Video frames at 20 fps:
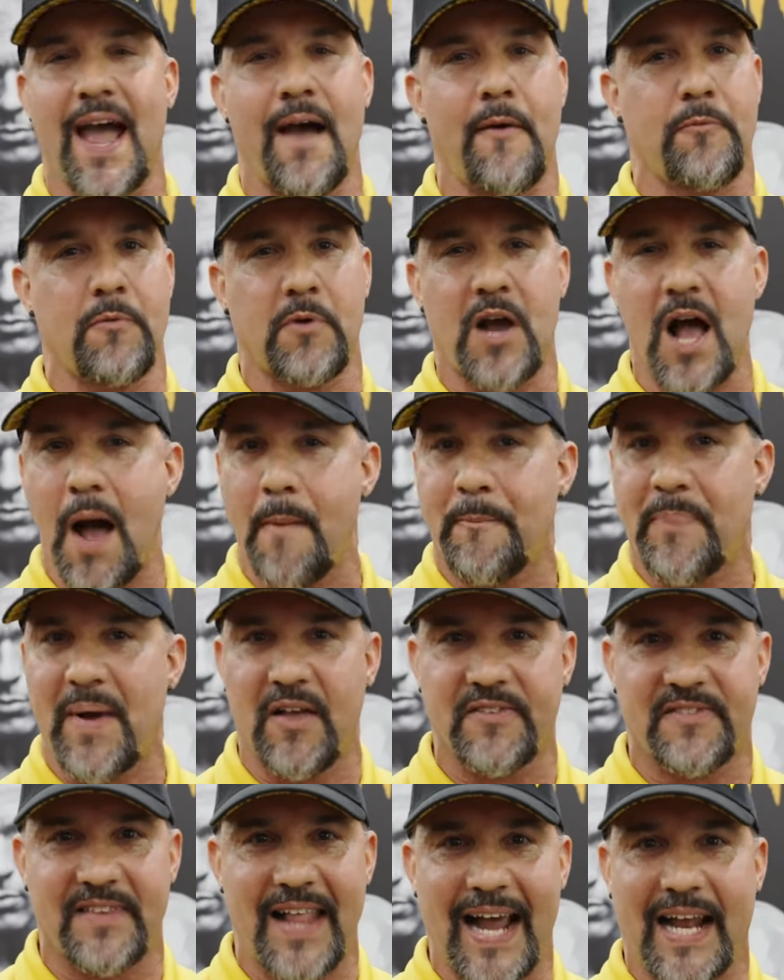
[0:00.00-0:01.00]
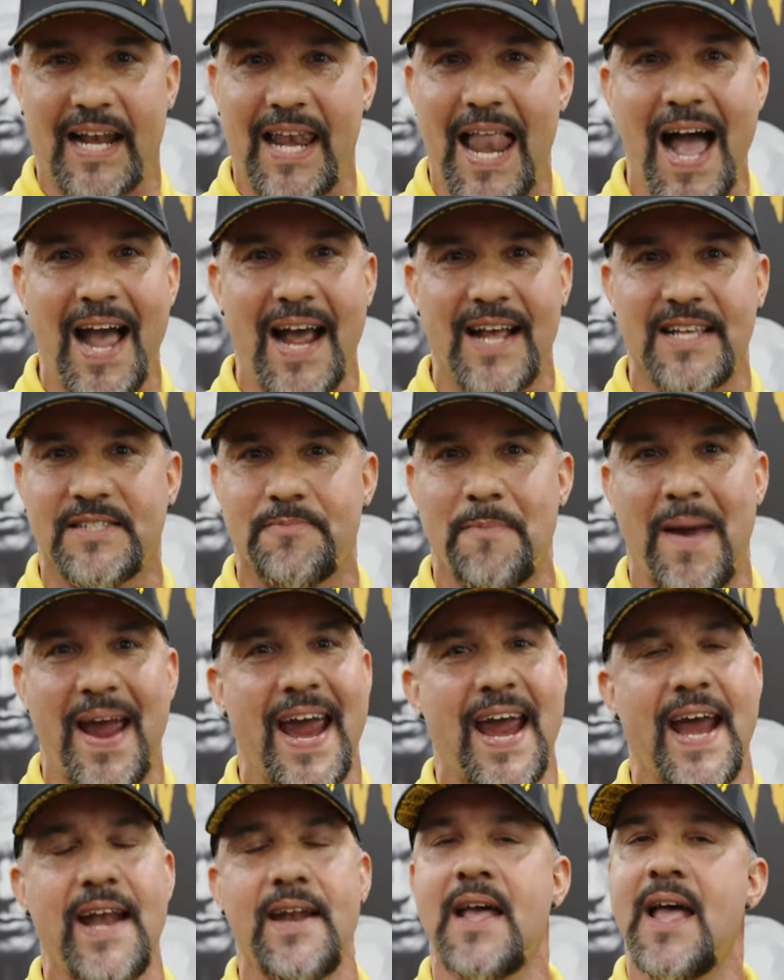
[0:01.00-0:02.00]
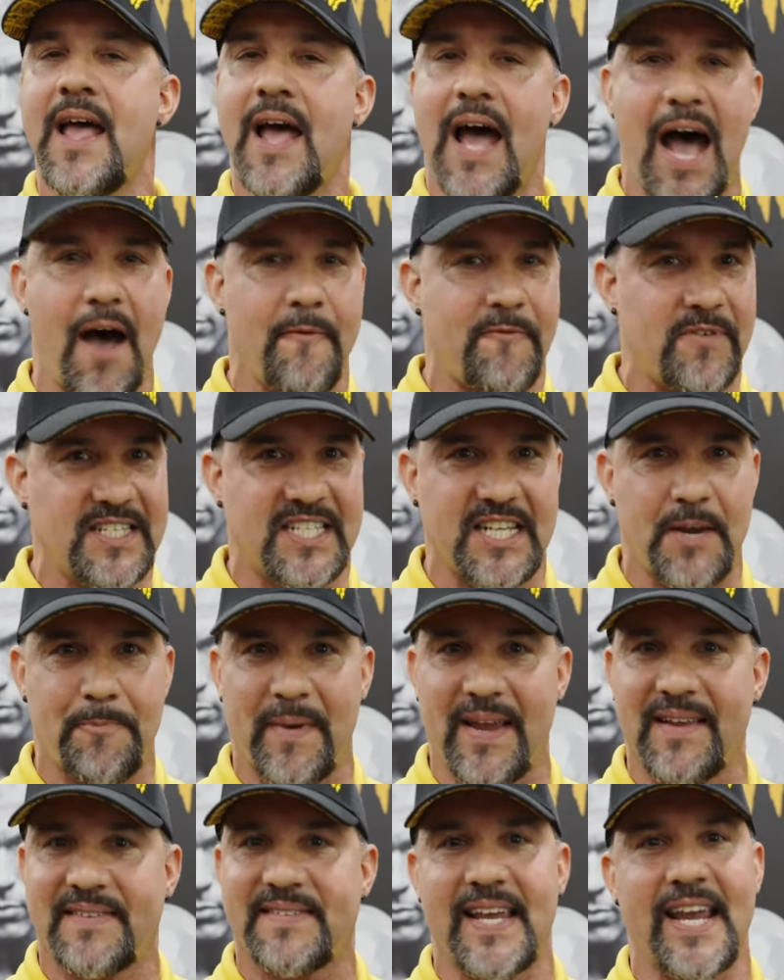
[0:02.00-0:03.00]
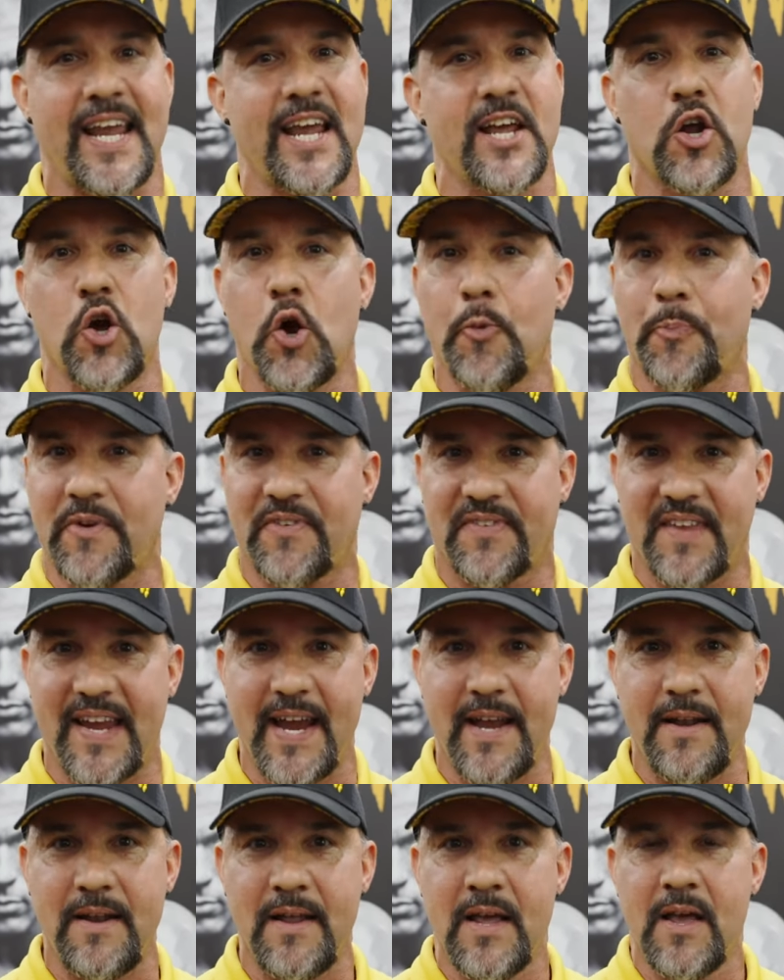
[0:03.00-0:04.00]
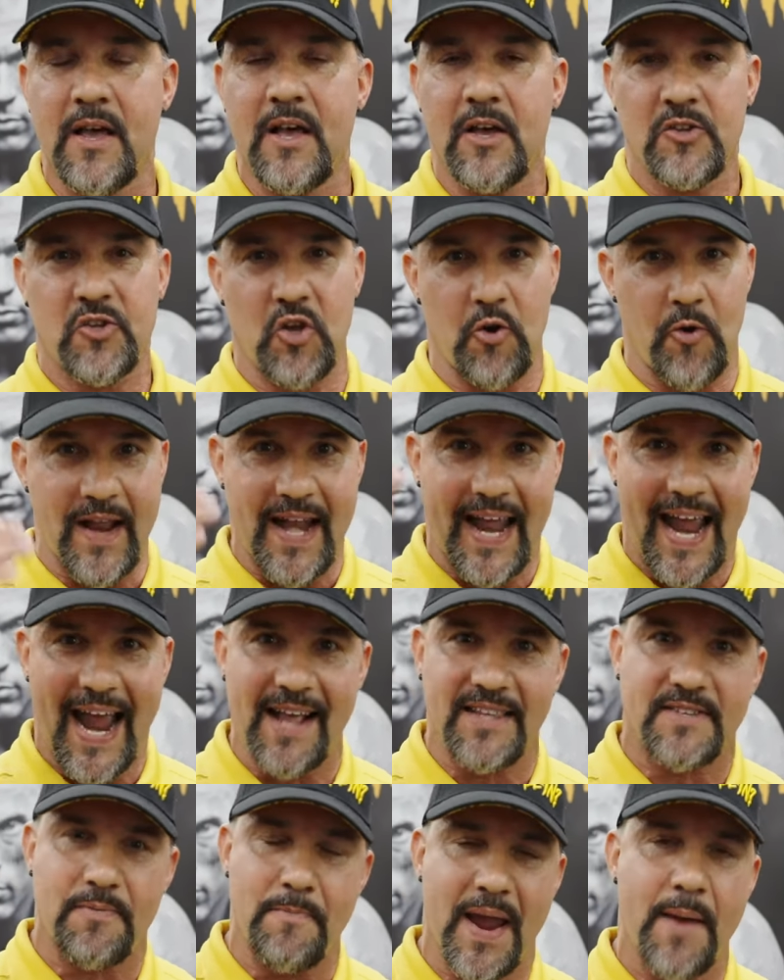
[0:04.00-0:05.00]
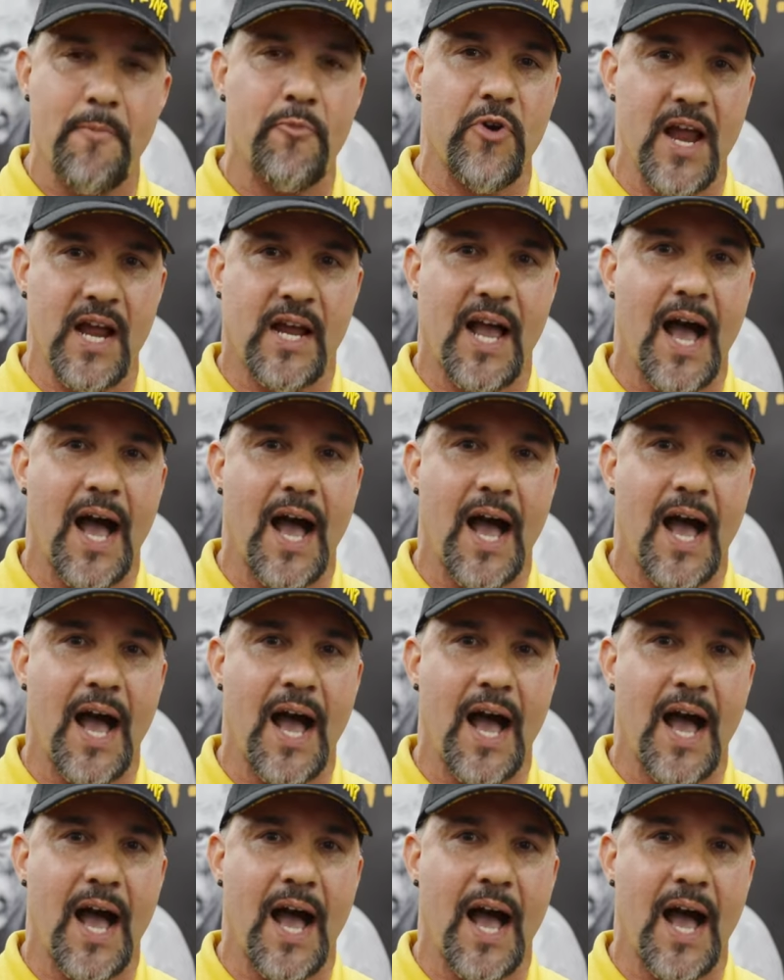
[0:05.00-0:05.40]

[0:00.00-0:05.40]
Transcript: have compounds like lion's mane, alpha GPC, and huperzine to enhance memory and